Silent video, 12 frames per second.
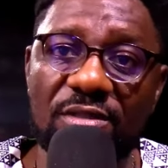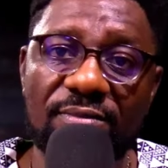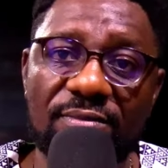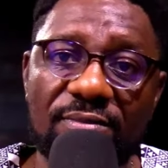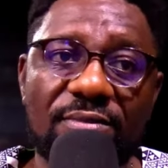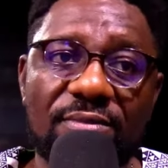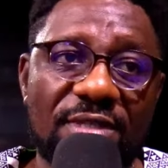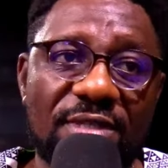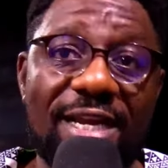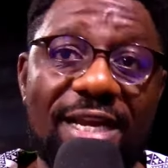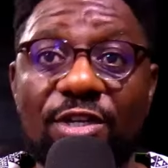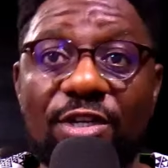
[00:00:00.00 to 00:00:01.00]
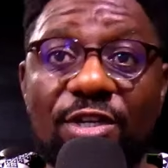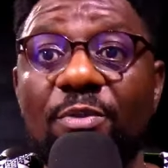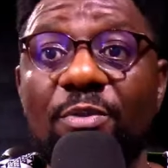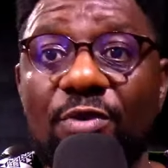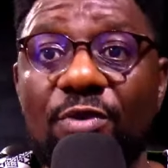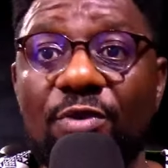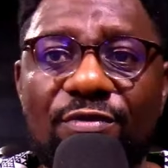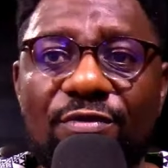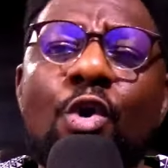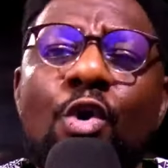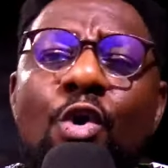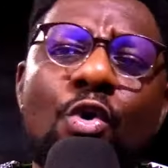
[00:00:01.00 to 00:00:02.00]
And then when some people give, oh,
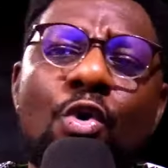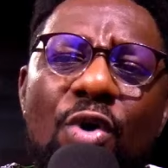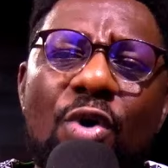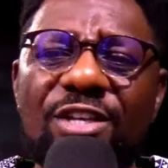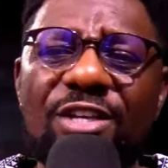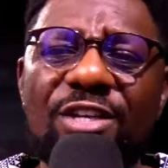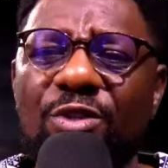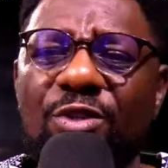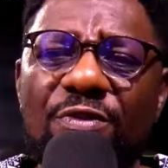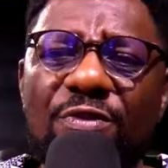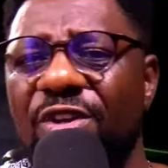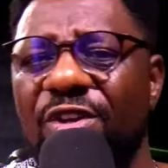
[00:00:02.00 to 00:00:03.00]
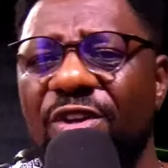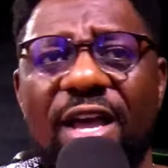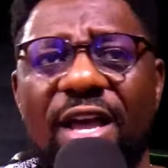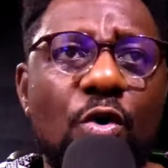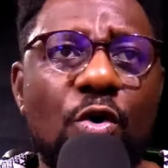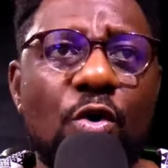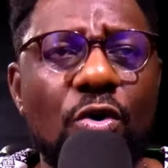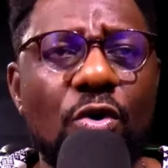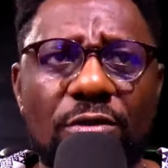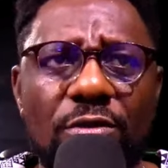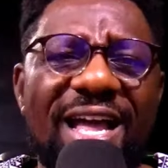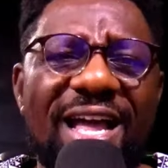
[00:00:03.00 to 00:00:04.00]
I just made $250. Oh, thank God
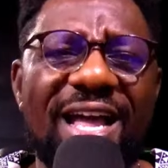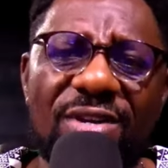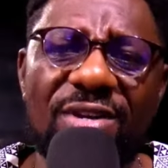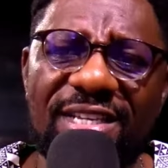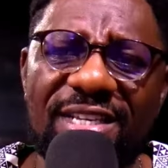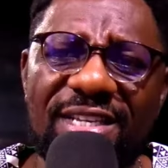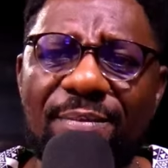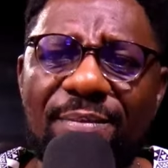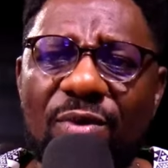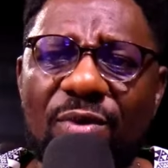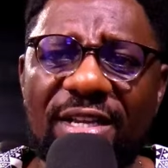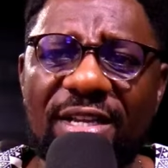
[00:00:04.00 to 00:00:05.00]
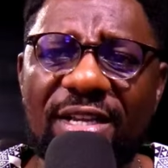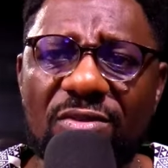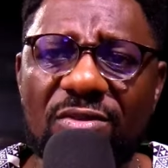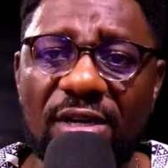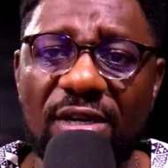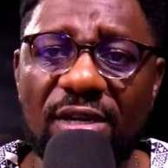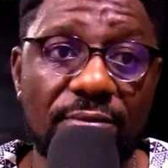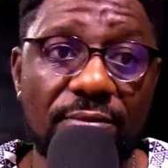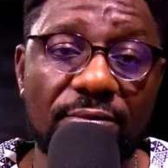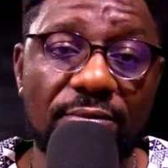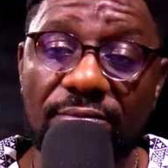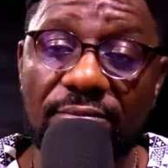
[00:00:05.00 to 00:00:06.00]
this year I made $1,200.
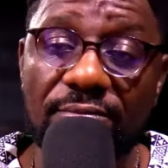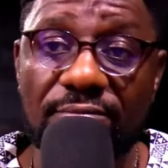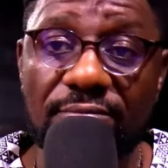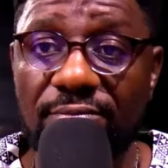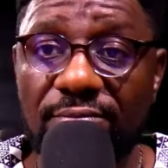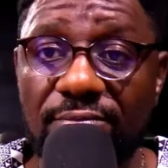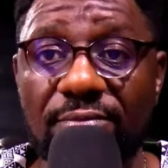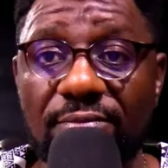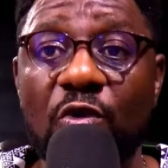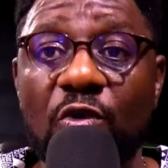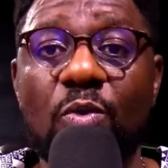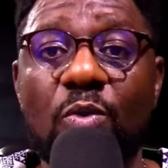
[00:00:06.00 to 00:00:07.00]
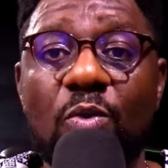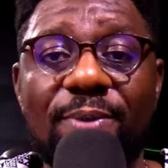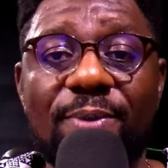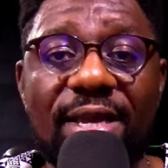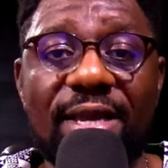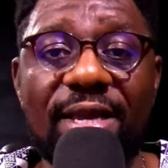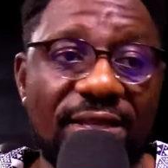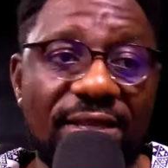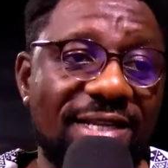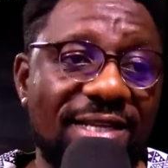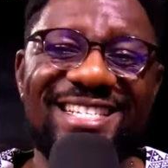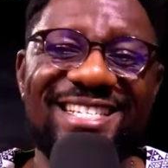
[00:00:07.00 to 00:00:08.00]
Well, what's my gain in that?
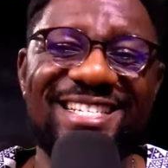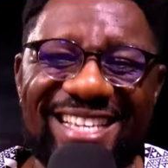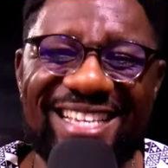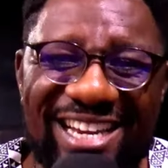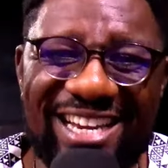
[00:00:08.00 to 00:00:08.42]
Zero.